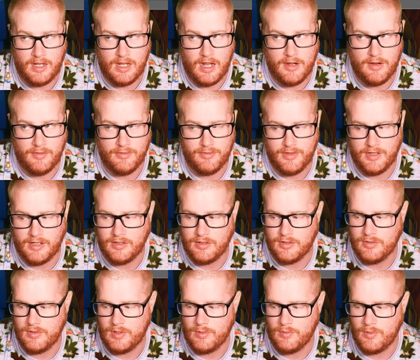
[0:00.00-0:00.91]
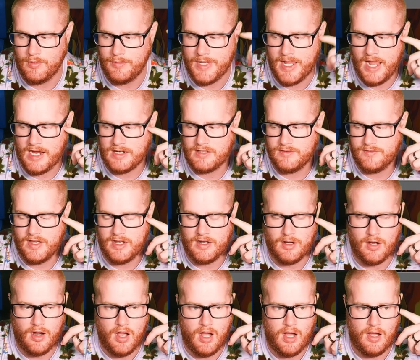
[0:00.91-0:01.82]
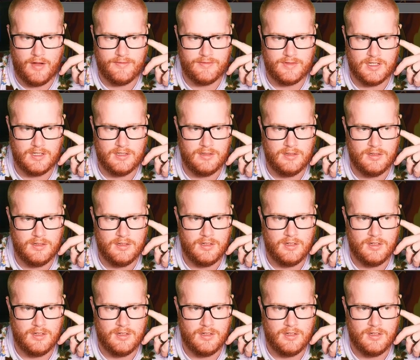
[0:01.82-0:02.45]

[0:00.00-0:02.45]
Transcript: I don't think Gooey will be activated often.